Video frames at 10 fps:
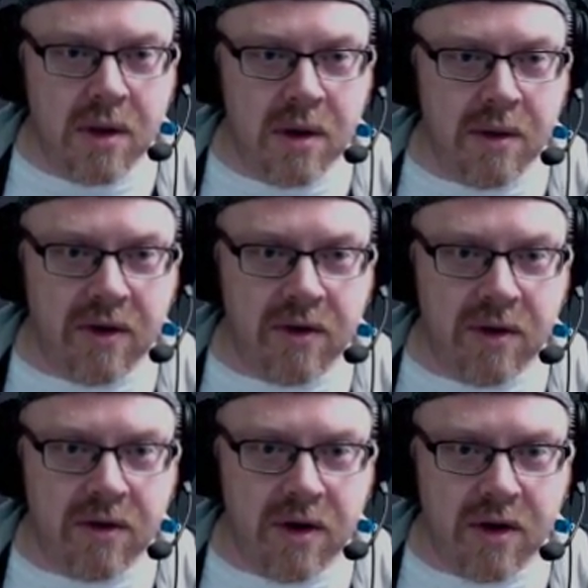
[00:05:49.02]

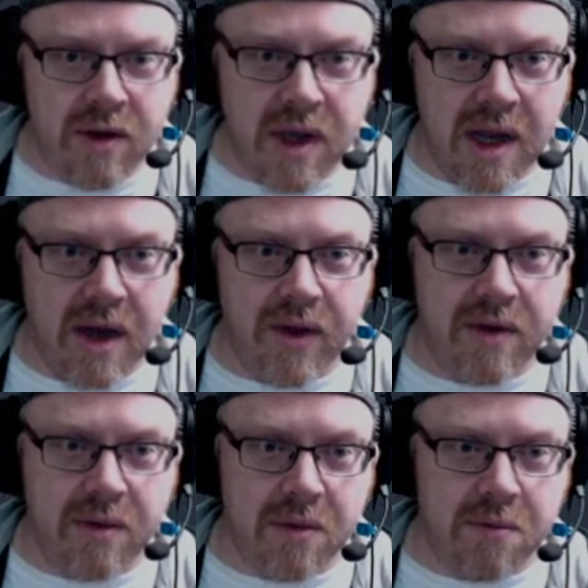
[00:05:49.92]
Actually not doing. Oh,
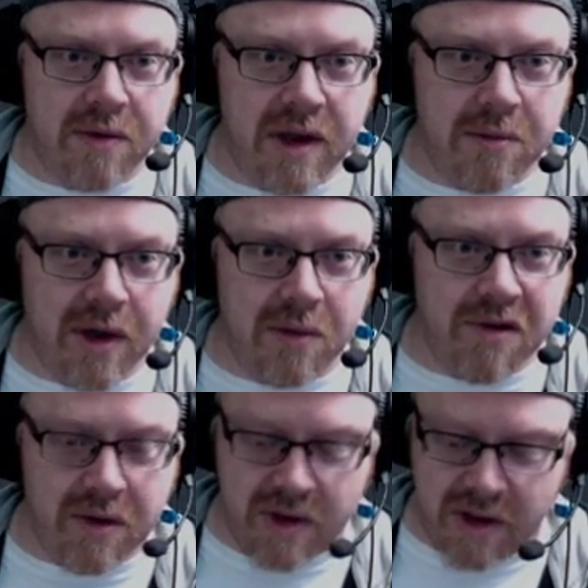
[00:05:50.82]
this was a debug
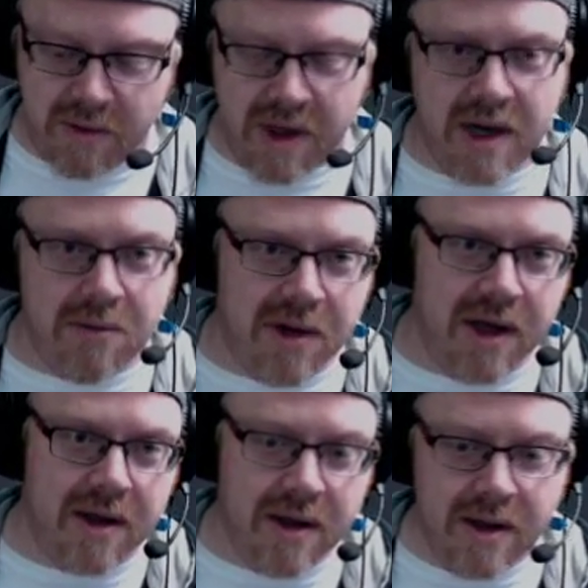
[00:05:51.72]
process that we had in
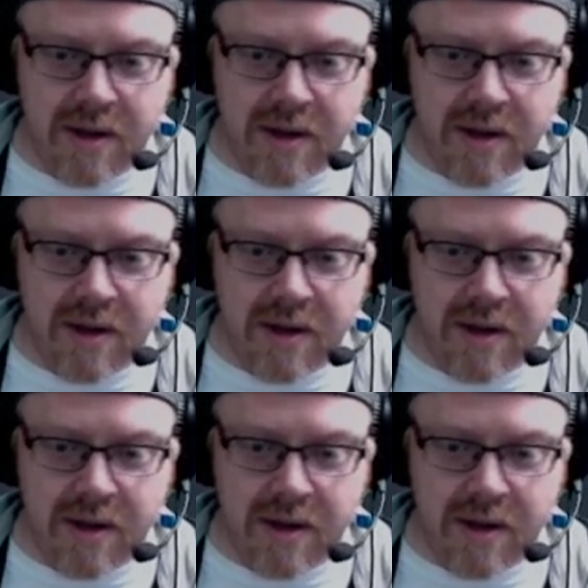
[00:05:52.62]
place.